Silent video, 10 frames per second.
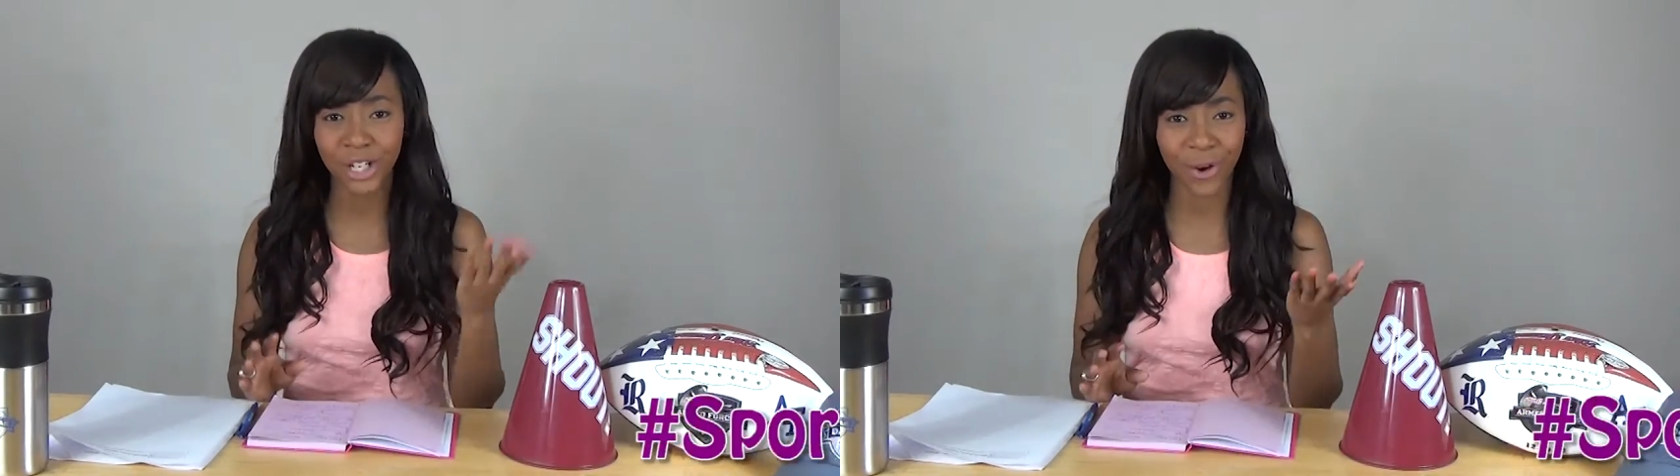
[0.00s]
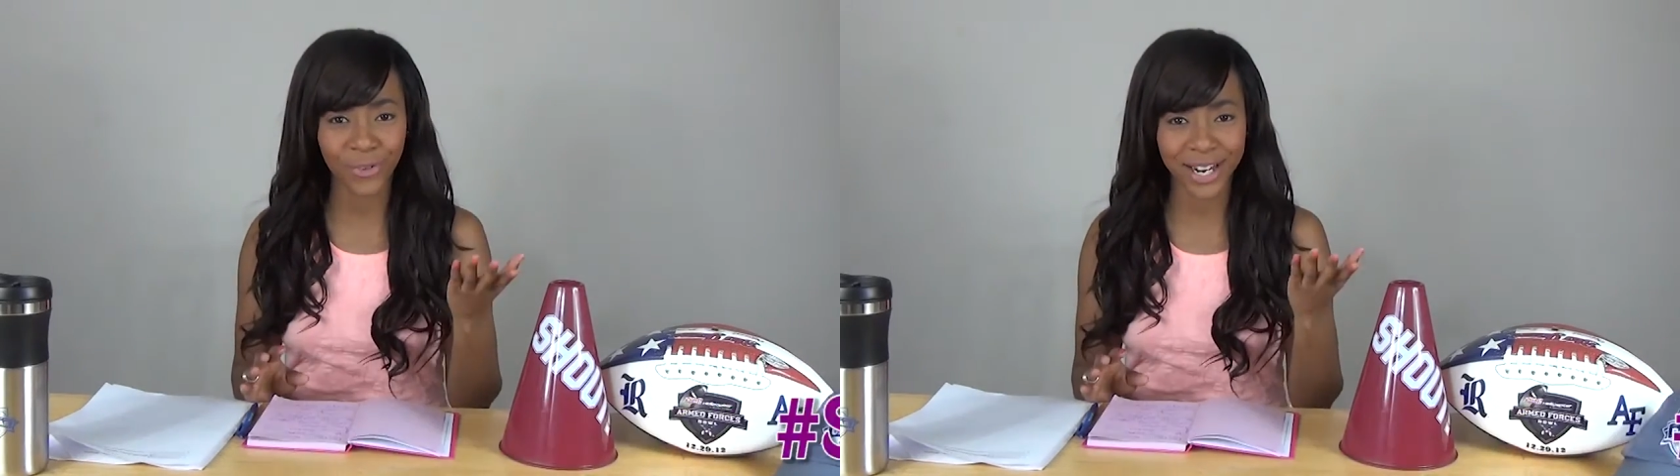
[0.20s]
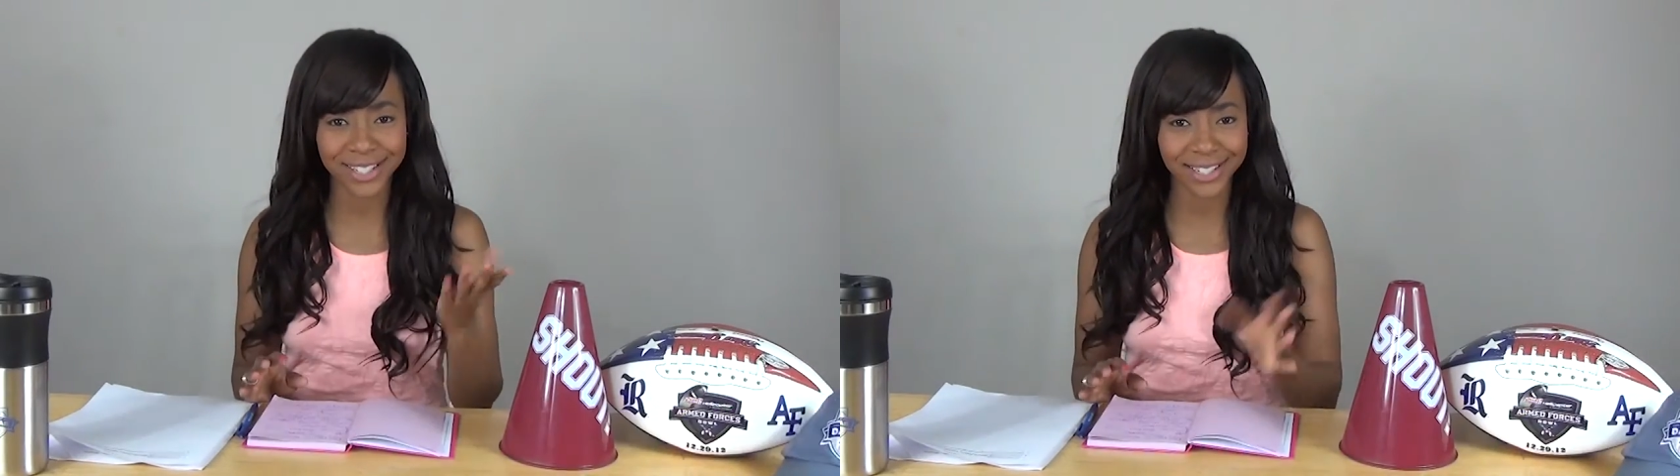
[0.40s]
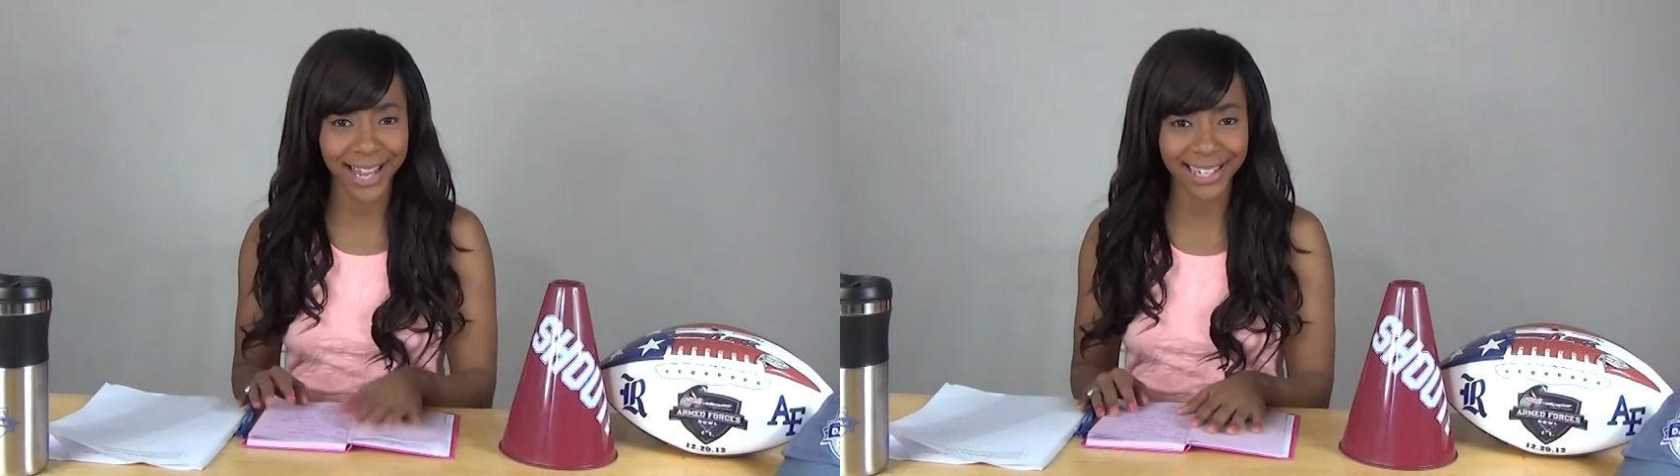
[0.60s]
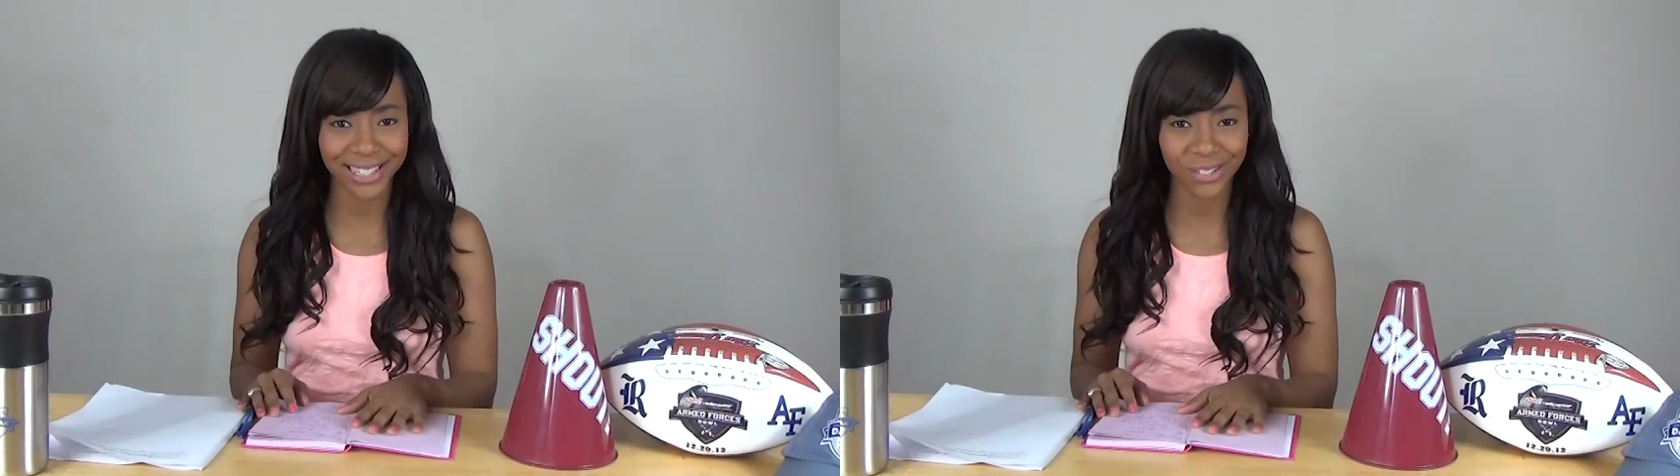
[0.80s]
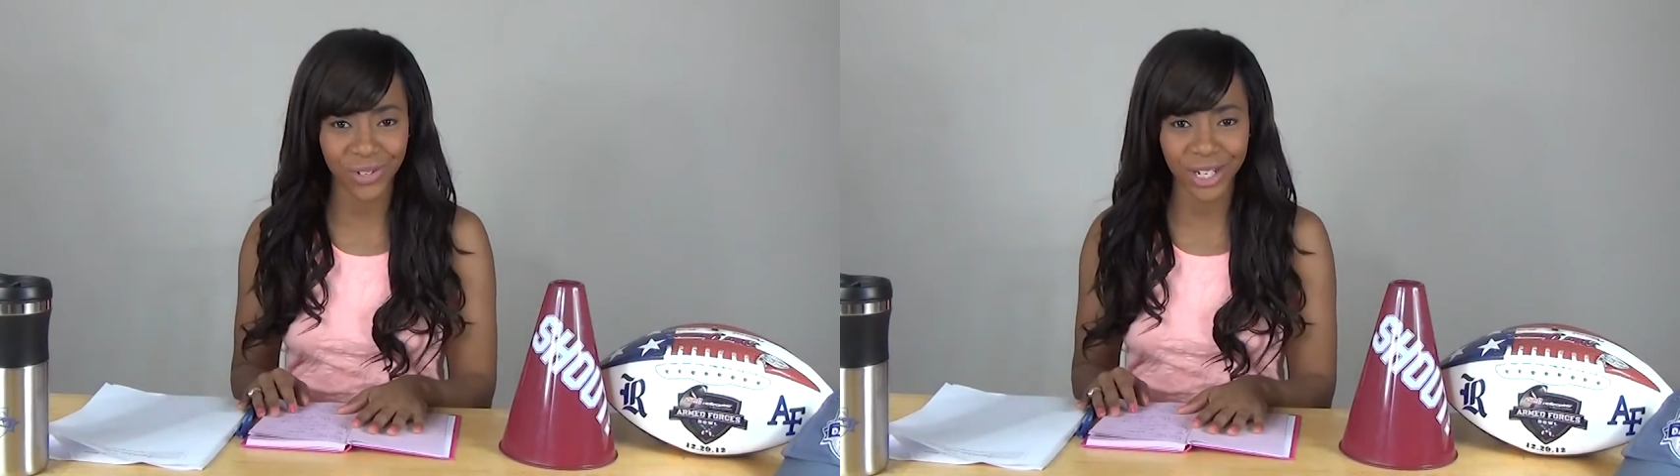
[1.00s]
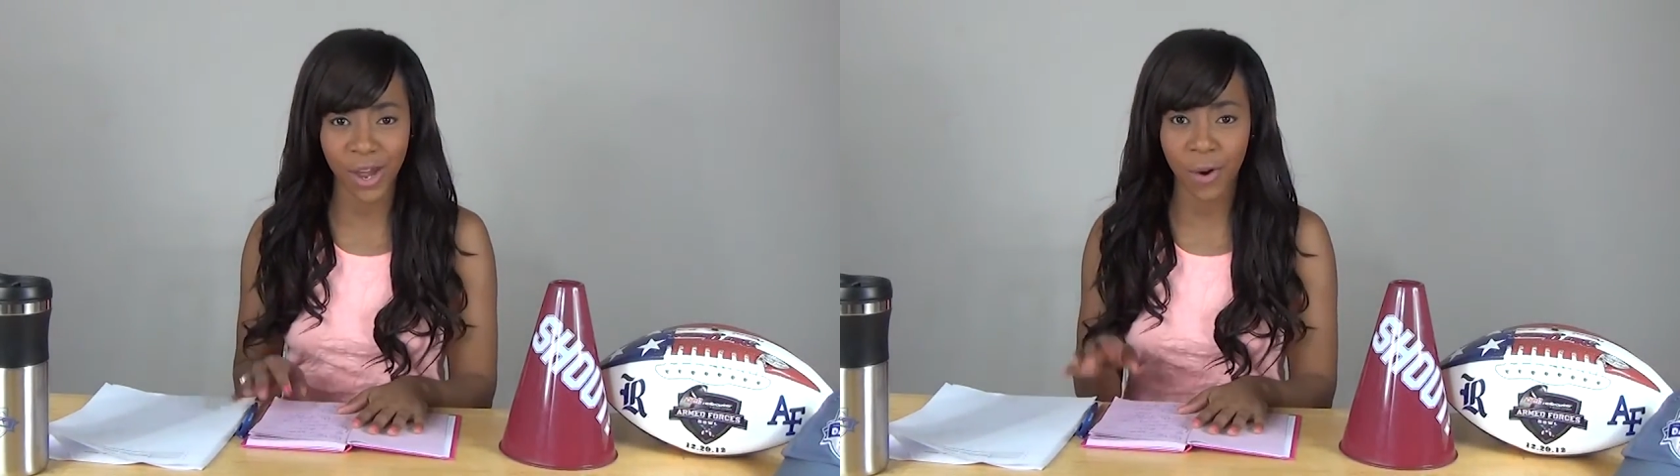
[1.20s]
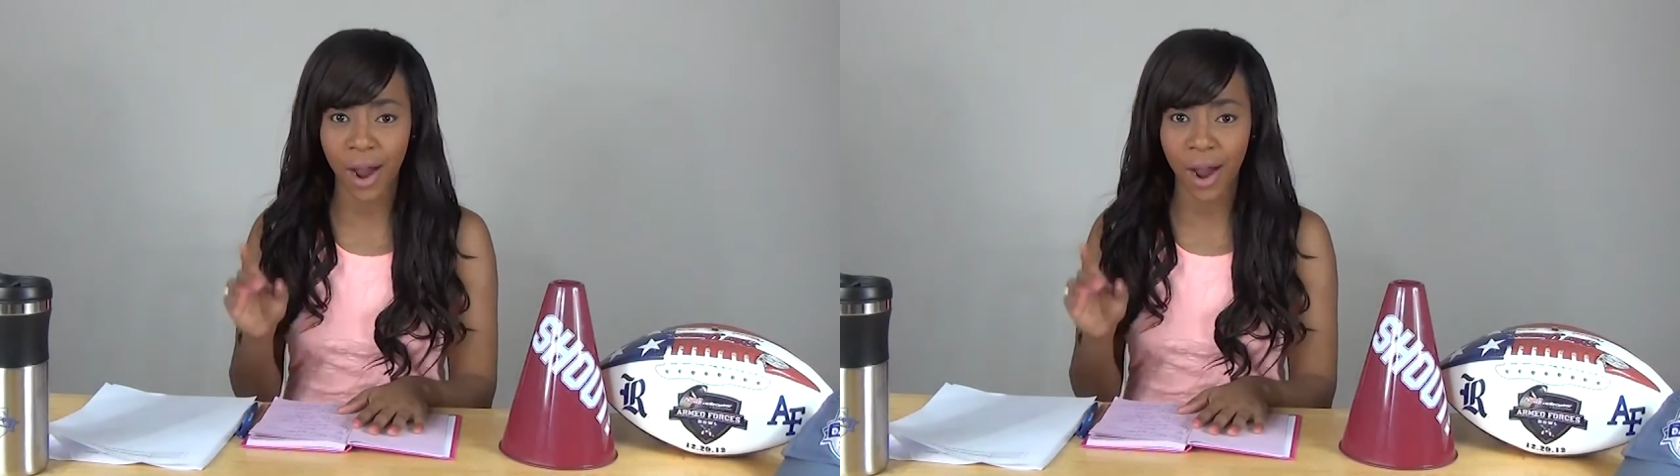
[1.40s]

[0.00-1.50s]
Don't forget to like this video,